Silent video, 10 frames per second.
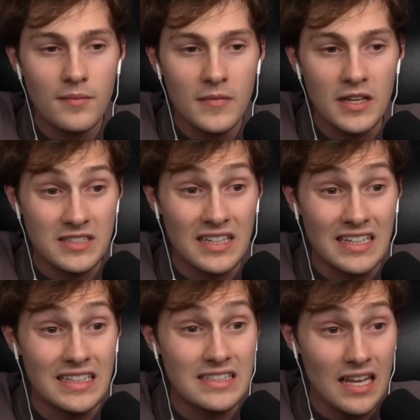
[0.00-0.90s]
He
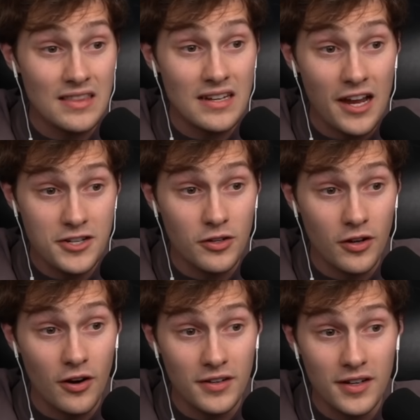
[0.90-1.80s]
did send the National
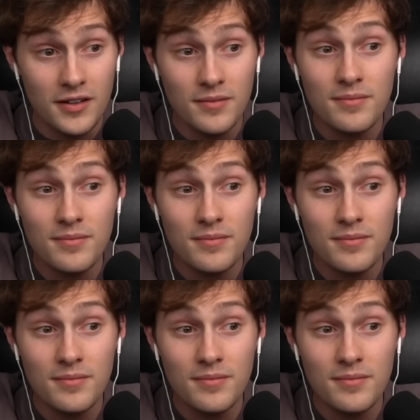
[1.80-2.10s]
Guard here.